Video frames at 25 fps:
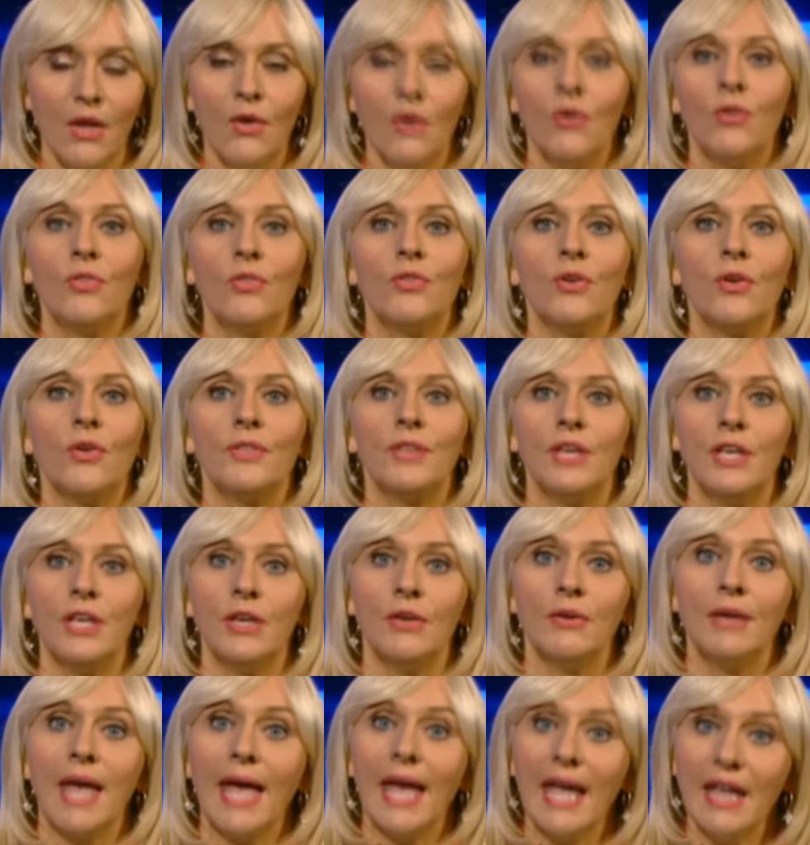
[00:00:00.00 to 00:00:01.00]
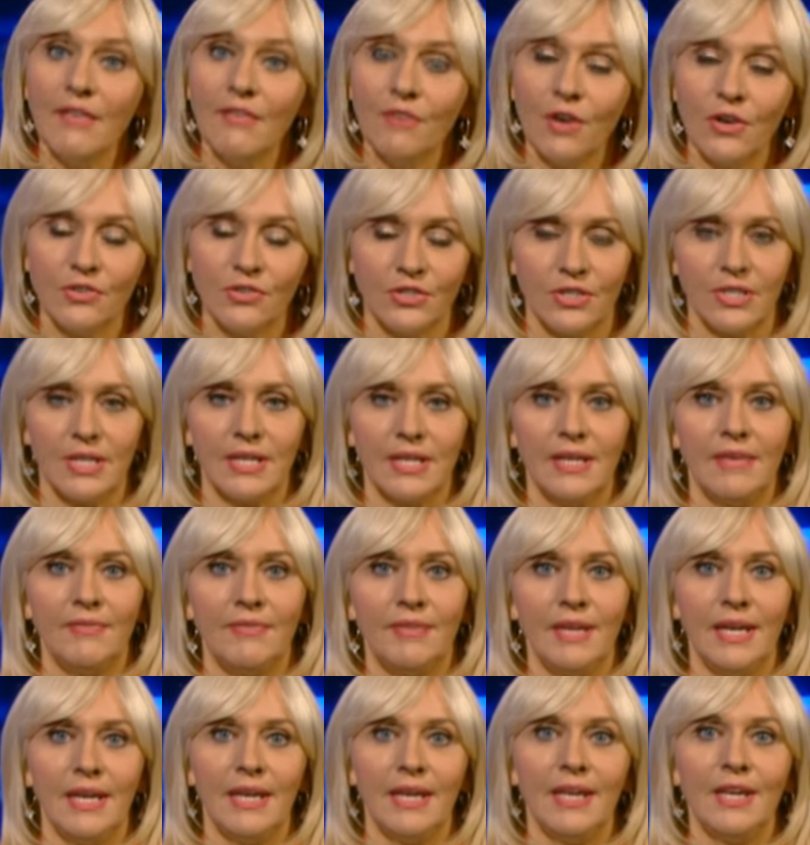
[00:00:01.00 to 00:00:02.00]
Although the UK voted to leave
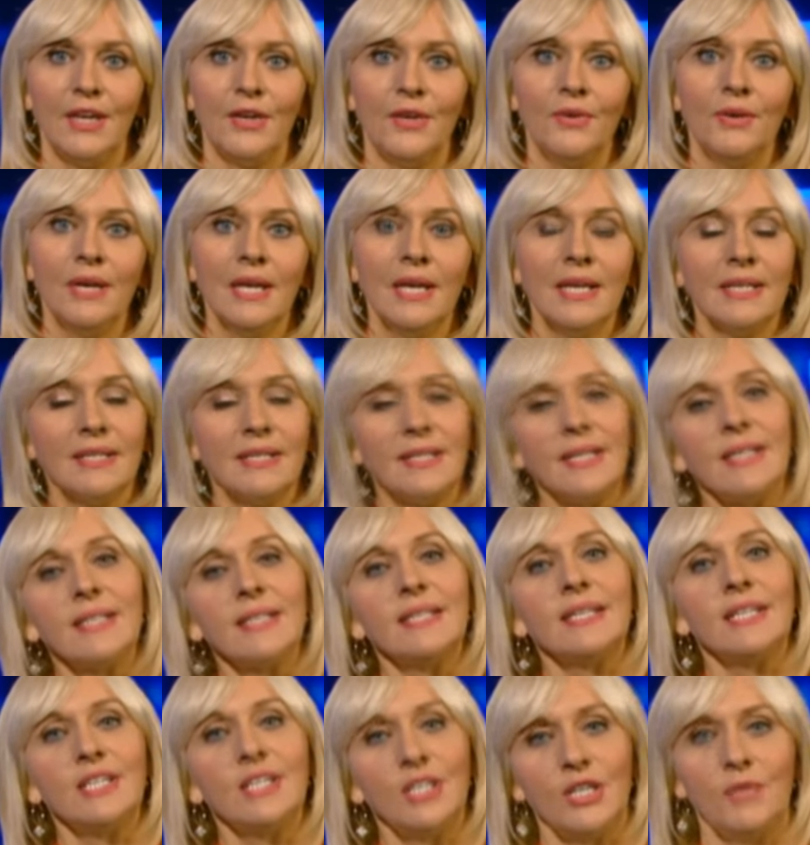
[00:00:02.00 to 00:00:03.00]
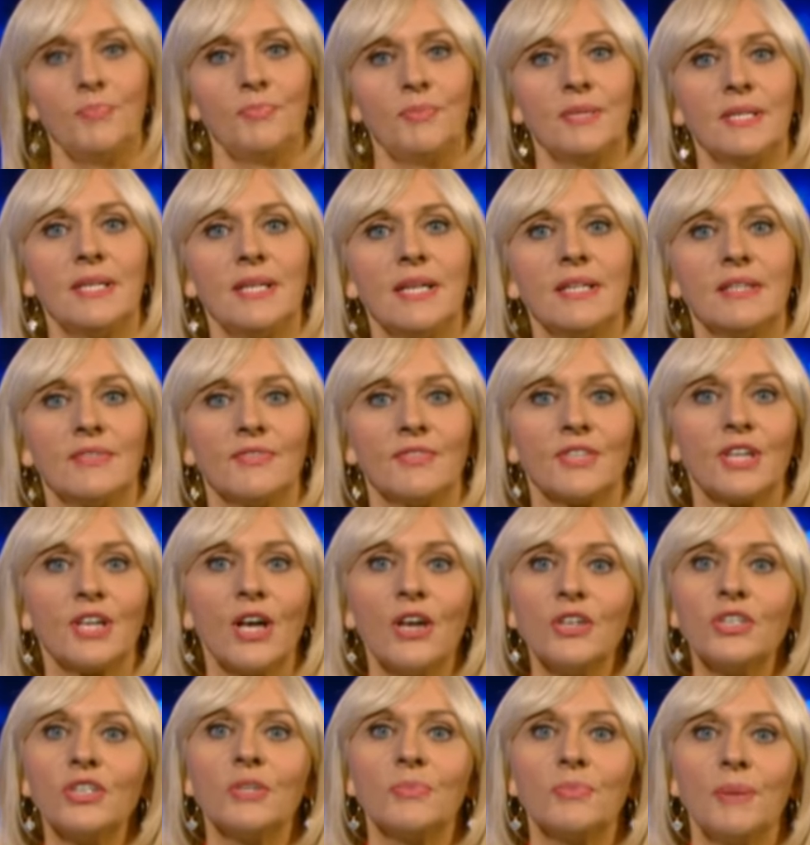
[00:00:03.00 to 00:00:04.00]
the EU, 62% of
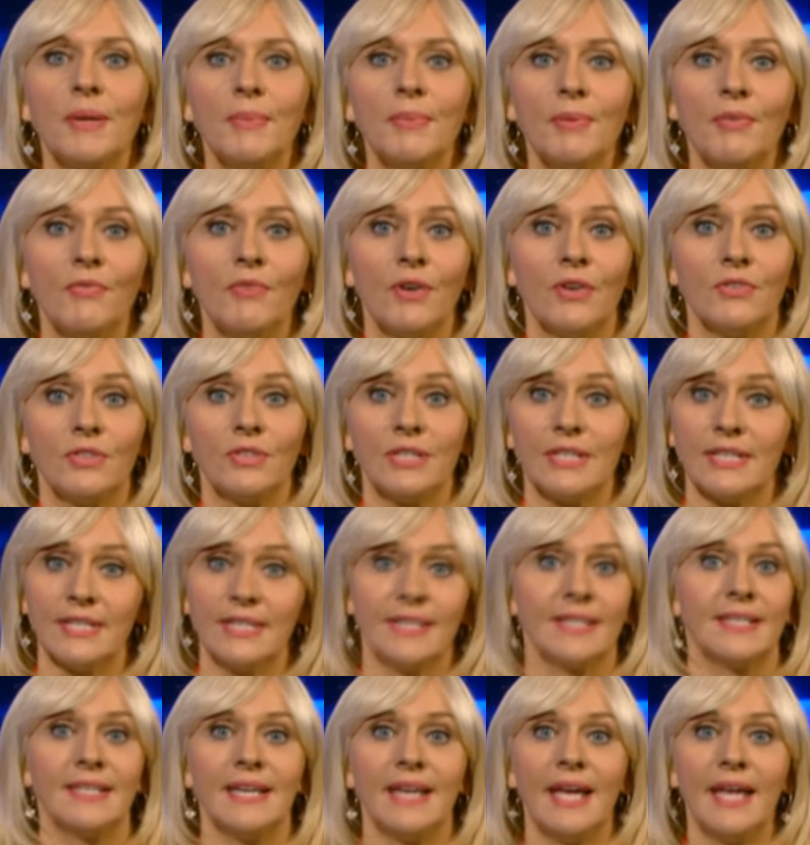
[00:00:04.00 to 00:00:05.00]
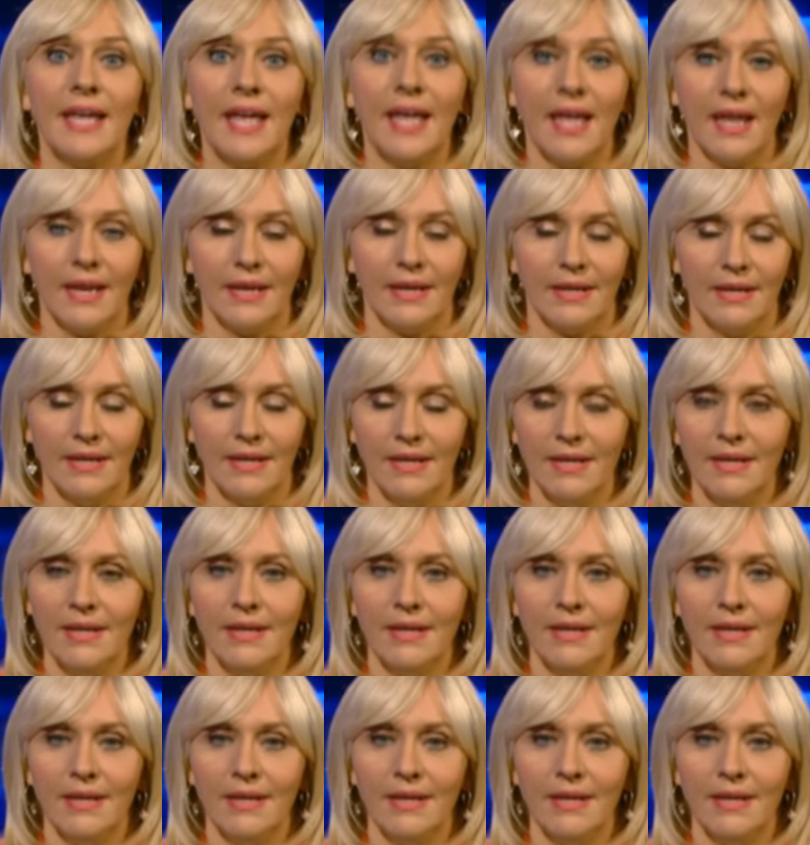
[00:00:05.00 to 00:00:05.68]
Scottish people voted to stay in.